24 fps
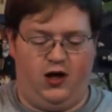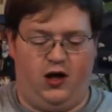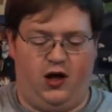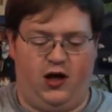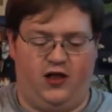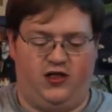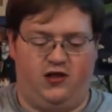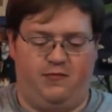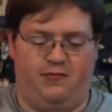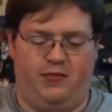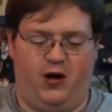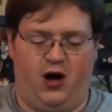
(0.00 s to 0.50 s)

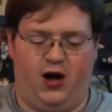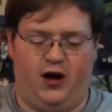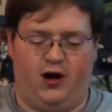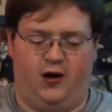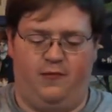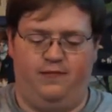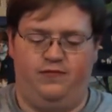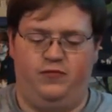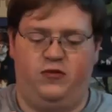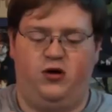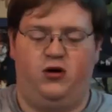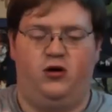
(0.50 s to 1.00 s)
At the
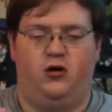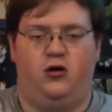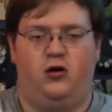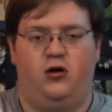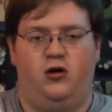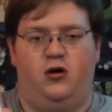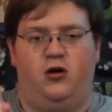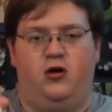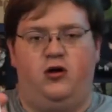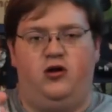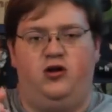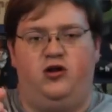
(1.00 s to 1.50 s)
bottom,
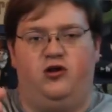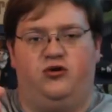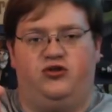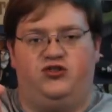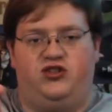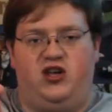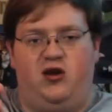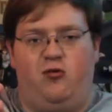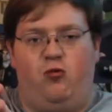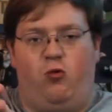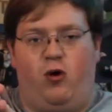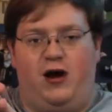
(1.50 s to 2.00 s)
you'll
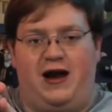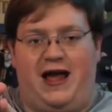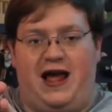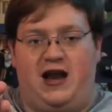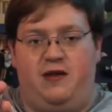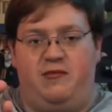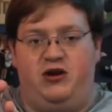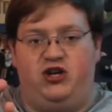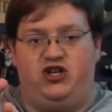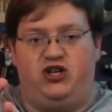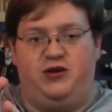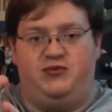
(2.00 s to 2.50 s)
see what
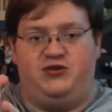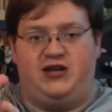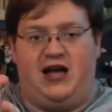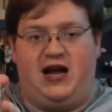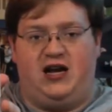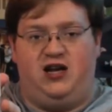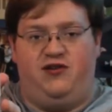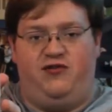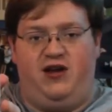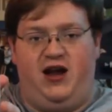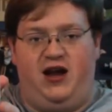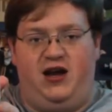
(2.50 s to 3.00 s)
enemy ships
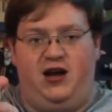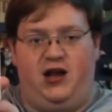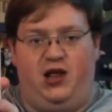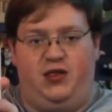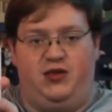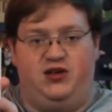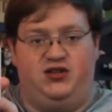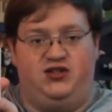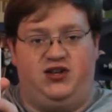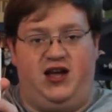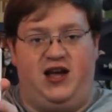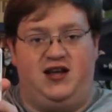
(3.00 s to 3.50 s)
activate, in
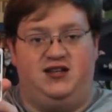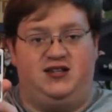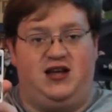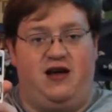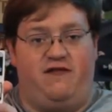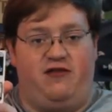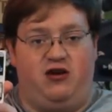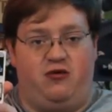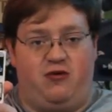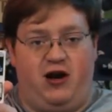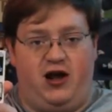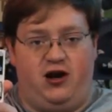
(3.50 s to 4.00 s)
this case,
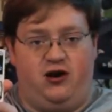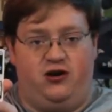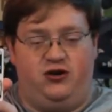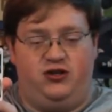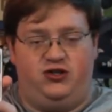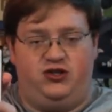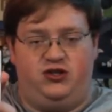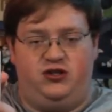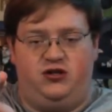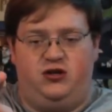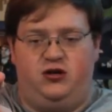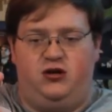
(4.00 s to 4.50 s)
heavy
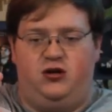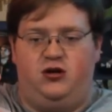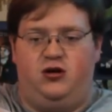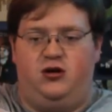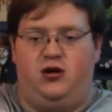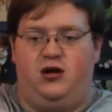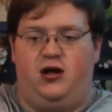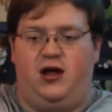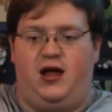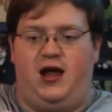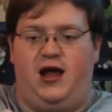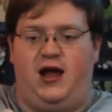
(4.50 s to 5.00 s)
raiders,
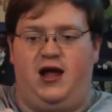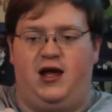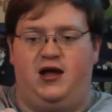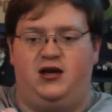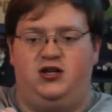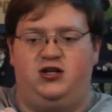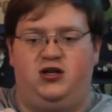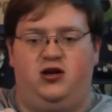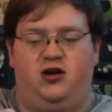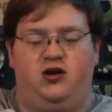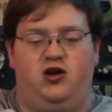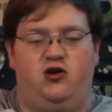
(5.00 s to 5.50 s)

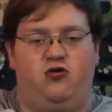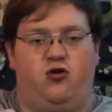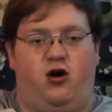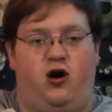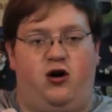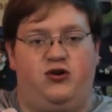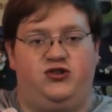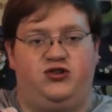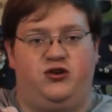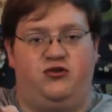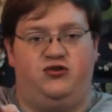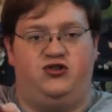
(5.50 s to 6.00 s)
and you
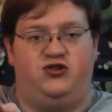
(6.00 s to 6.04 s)
also